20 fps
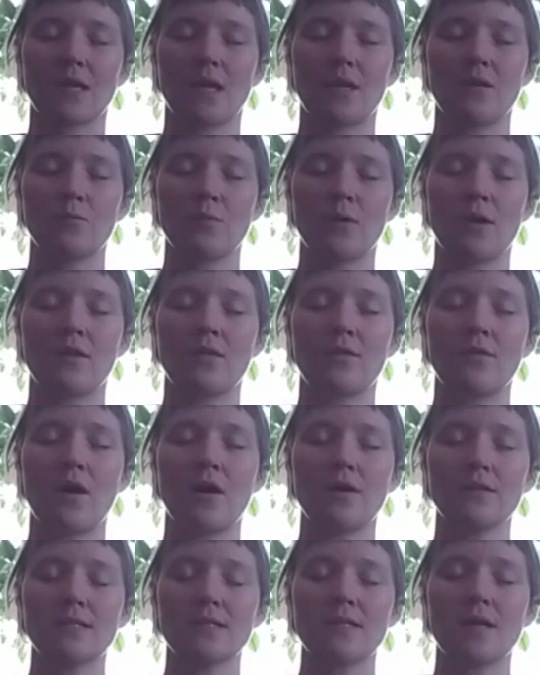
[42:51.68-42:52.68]
And when
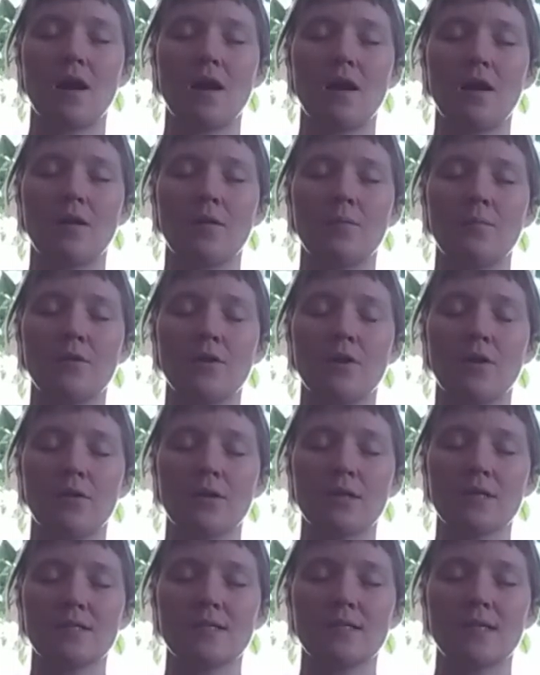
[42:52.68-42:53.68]
thoughts come,
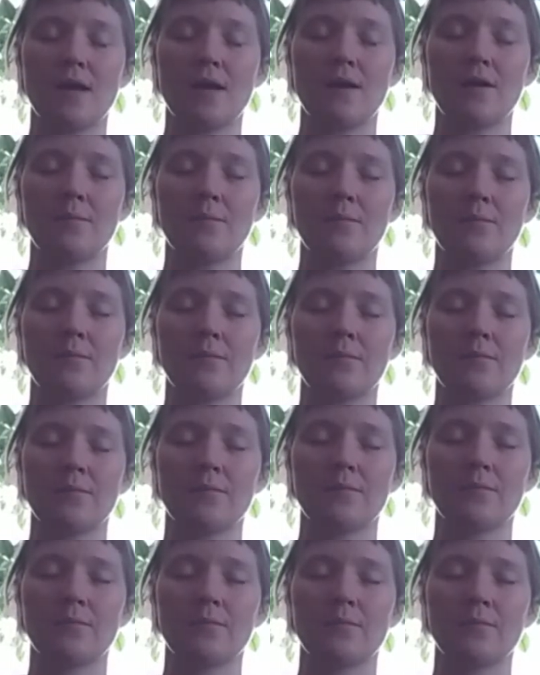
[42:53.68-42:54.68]
notice them.
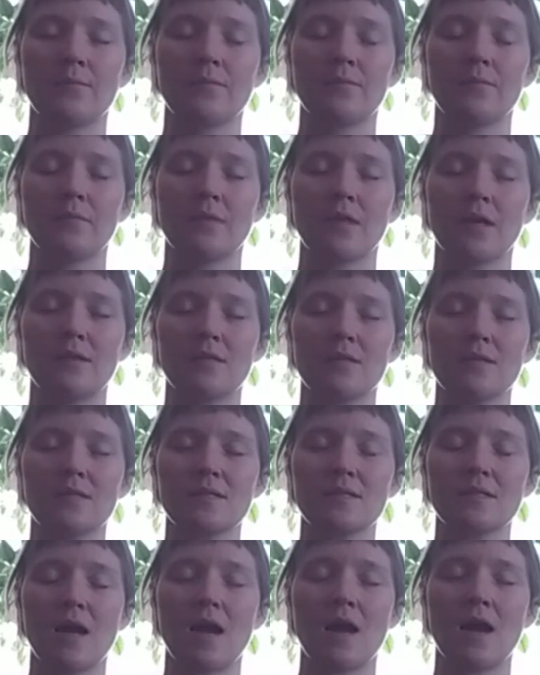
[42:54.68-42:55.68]
Like the
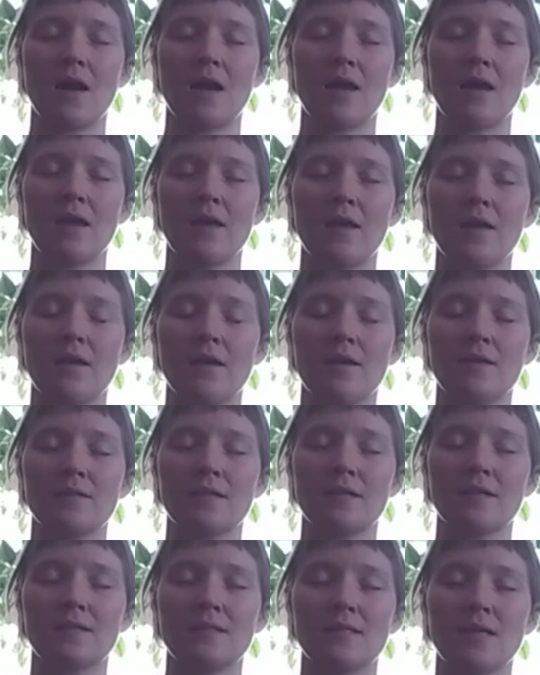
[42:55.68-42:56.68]
sky is
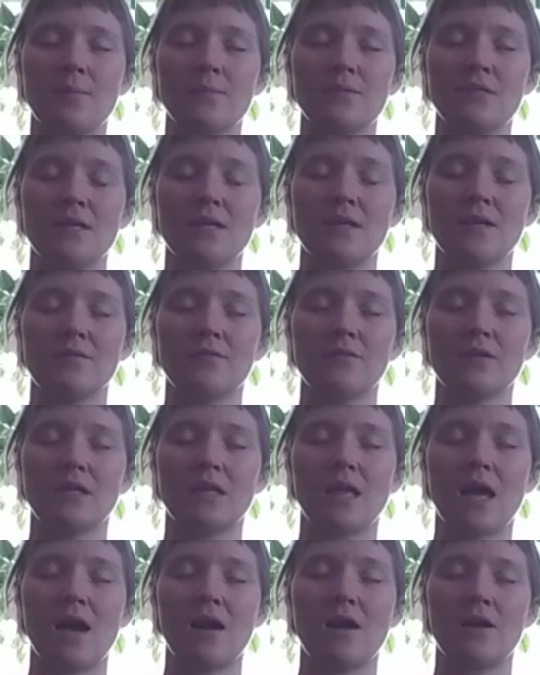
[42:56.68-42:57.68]
accepting of
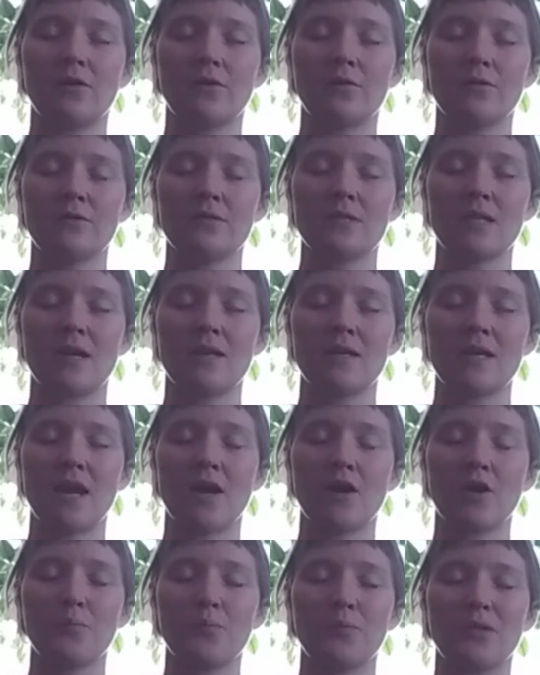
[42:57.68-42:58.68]
clouds and
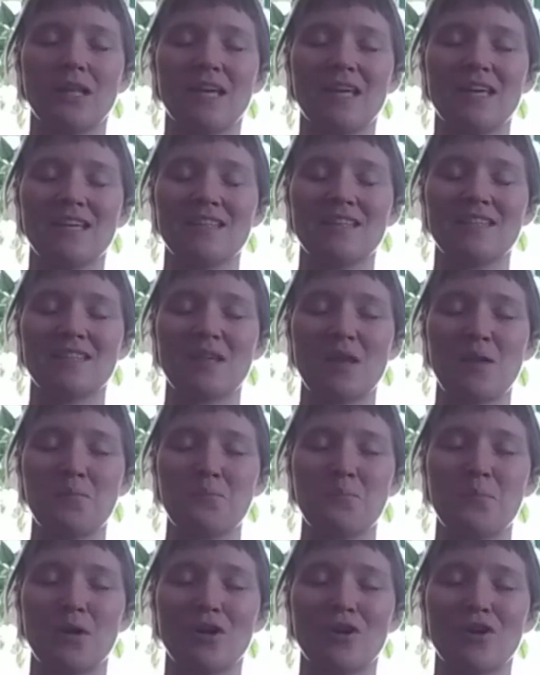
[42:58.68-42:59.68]
airplanes
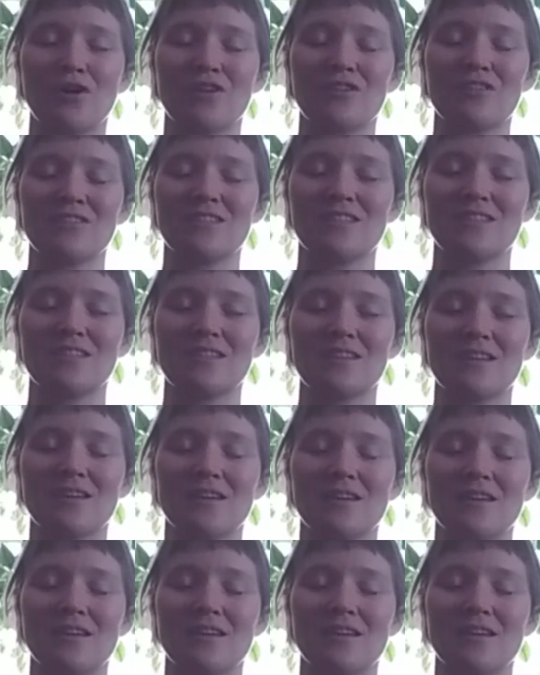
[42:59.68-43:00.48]
and birds.